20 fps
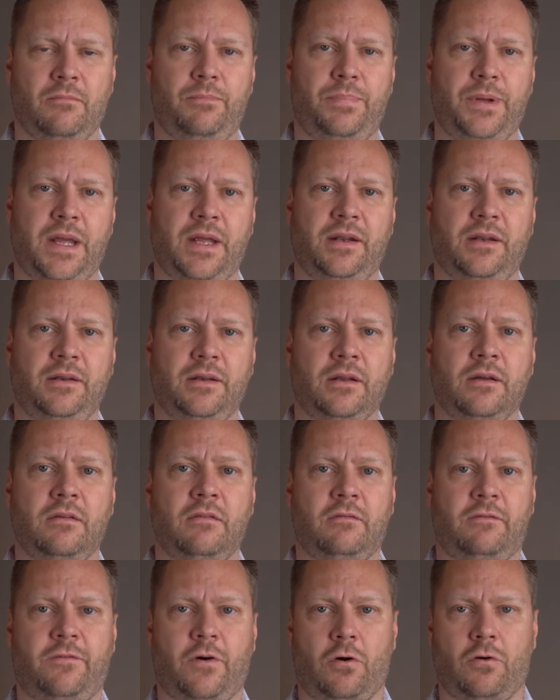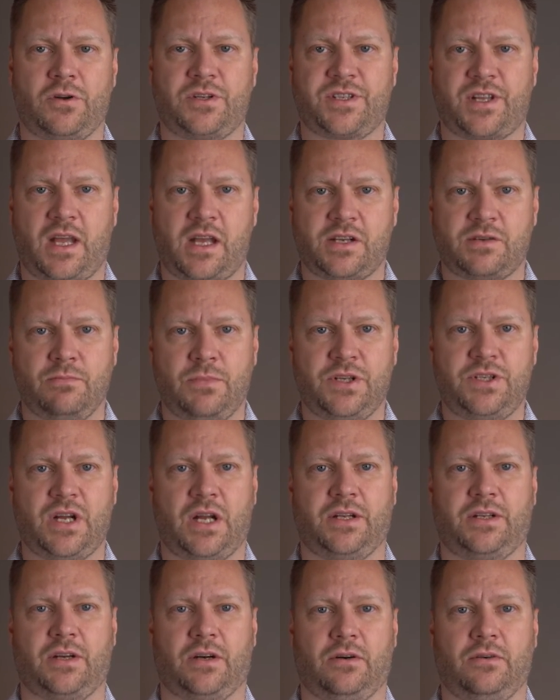
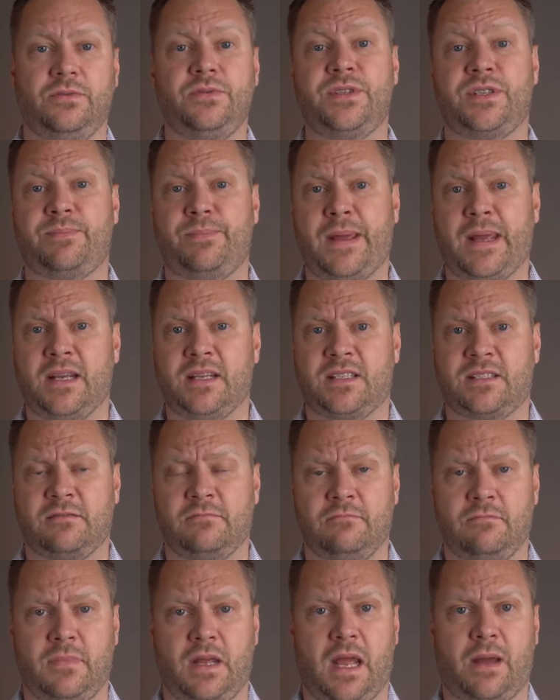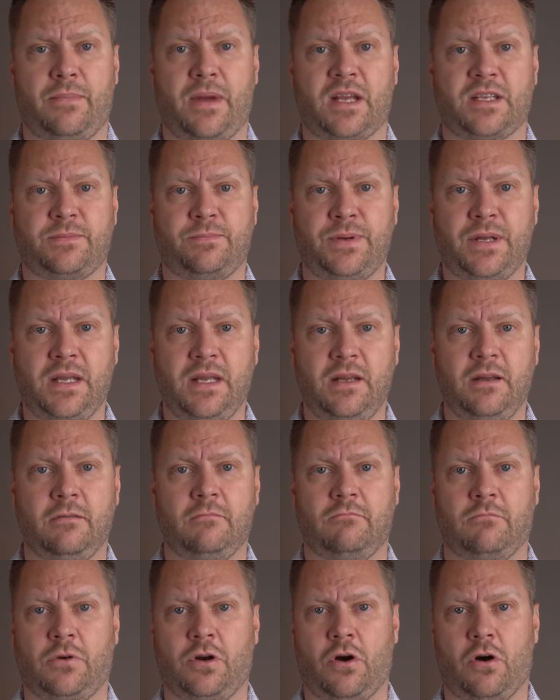bin/Magento space MSP
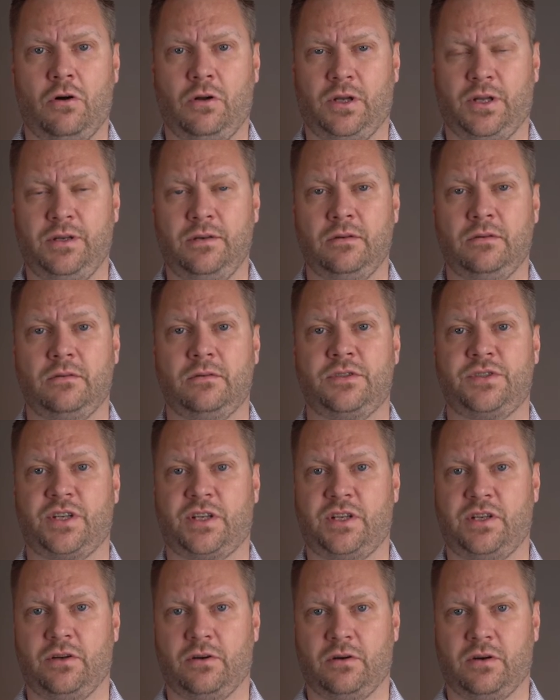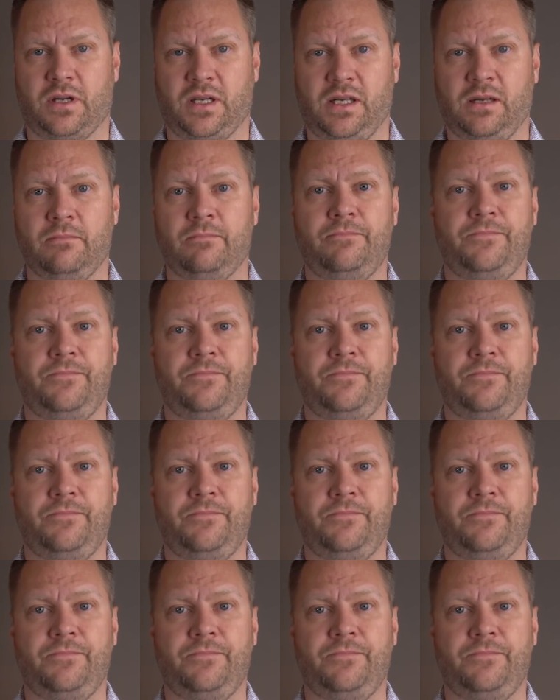security